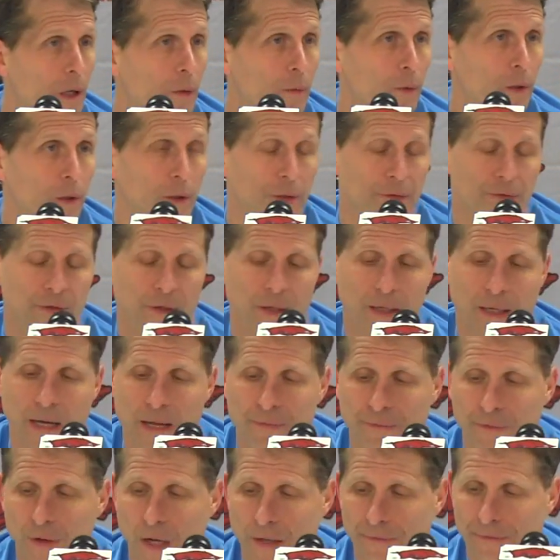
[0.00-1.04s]
I really did. I
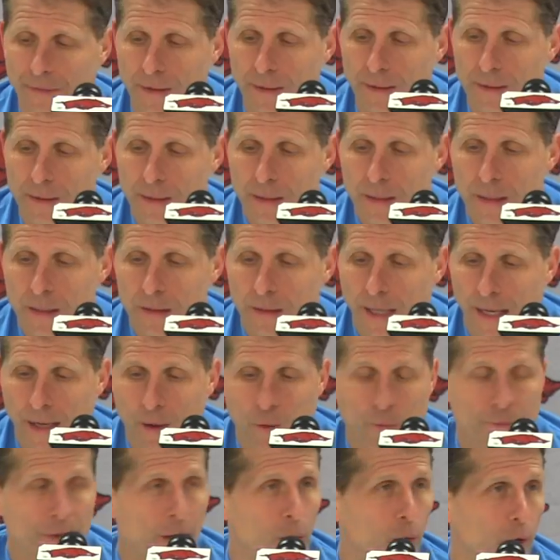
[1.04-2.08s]
thought that they
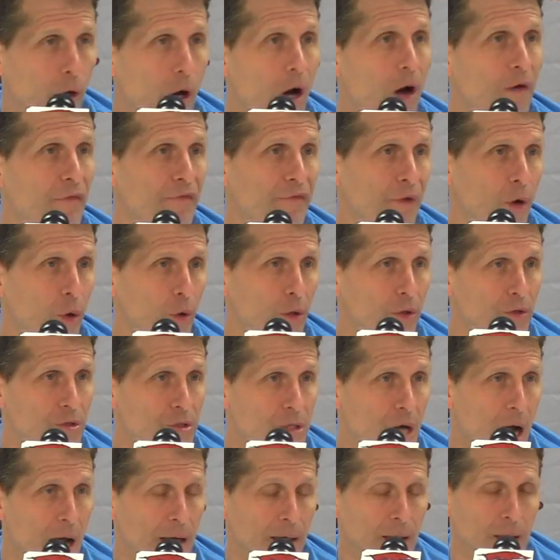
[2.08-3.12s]
were all focused
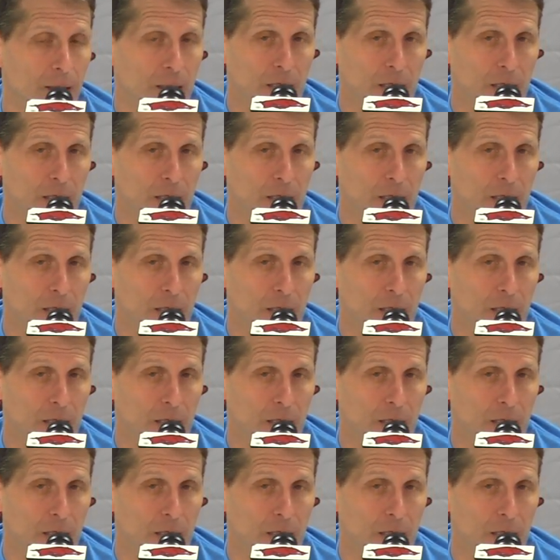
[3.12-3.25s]
on it.